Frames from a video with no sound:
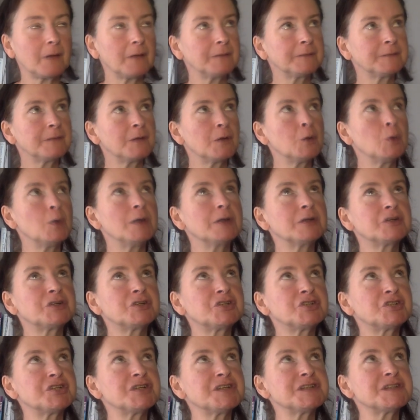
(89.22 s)
So
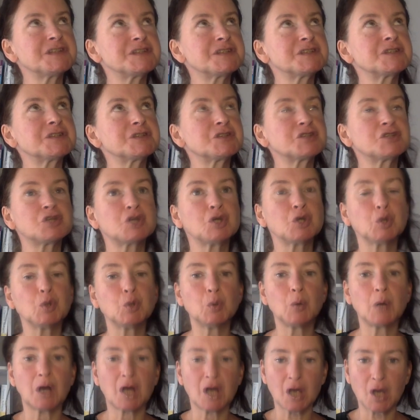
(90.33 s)
just to
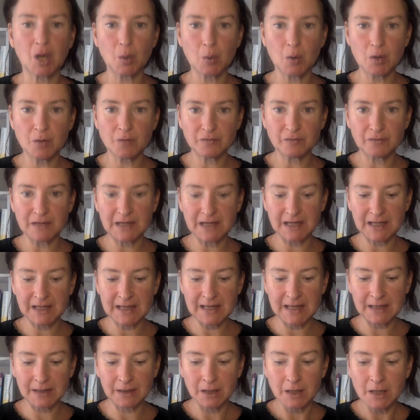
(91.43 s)
go over it
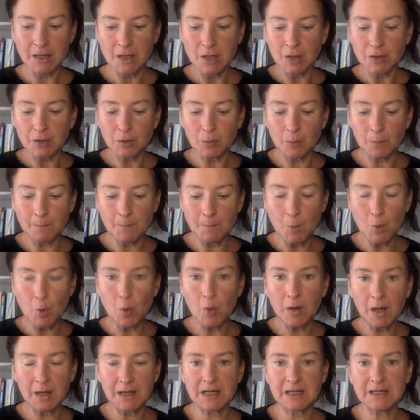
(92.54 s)
again, you're more
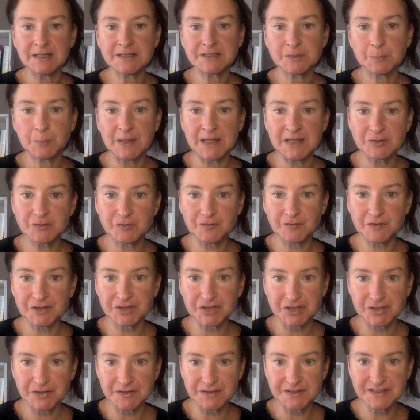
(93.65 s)
likely to be
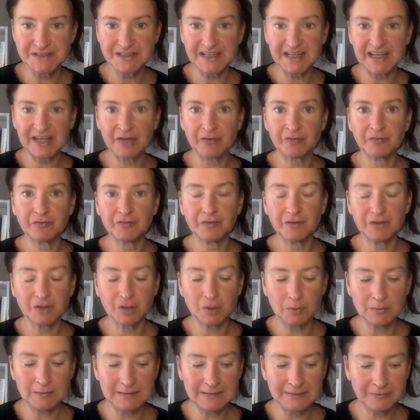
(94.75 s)
deficient if
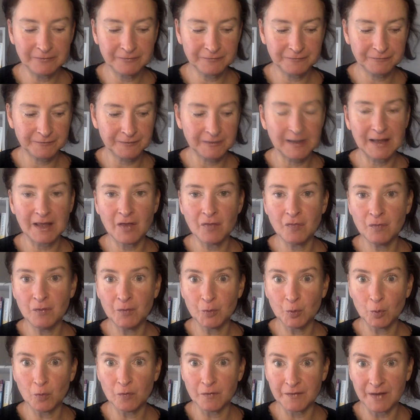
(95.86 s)
you live in
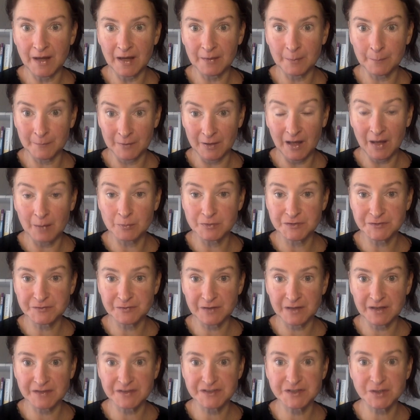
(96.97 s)
the northern
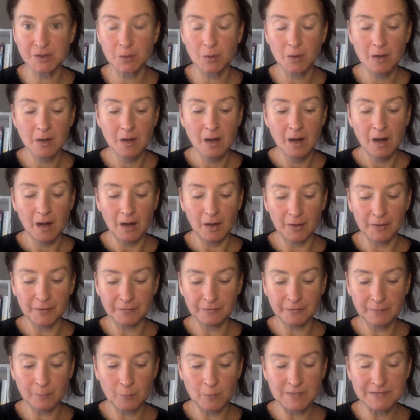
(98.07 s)
hemisphere. So
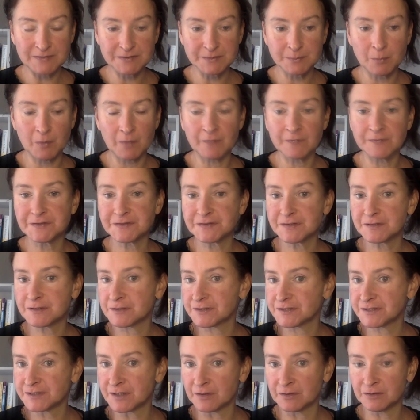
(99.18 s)
over the winter months, the
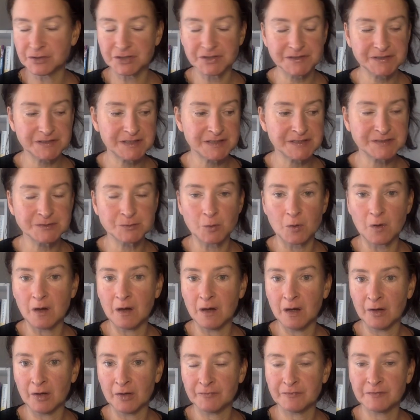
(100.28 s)
sun just is not
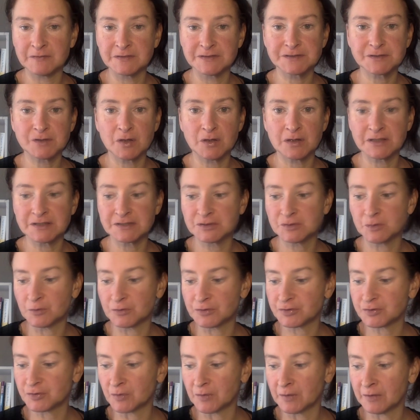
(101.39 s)
high enough in the sky, it's not
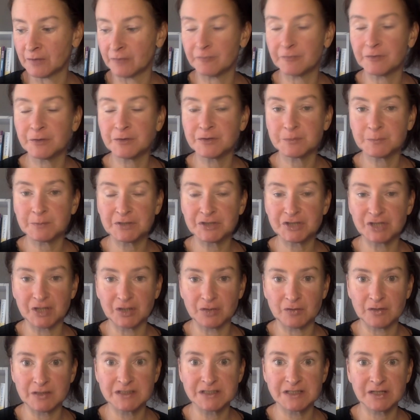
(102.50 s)
strong enough for you to be
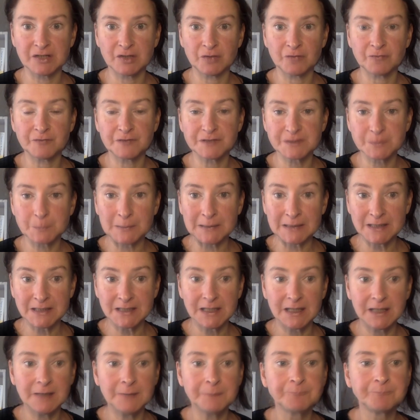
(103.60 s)
generating enough vitamin
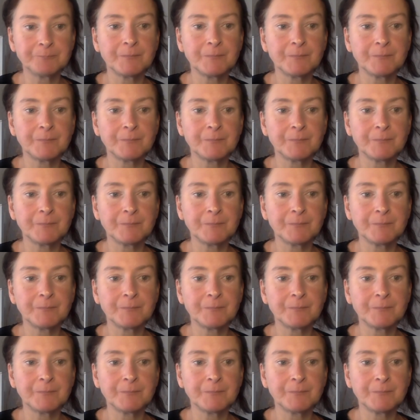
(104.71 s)
D.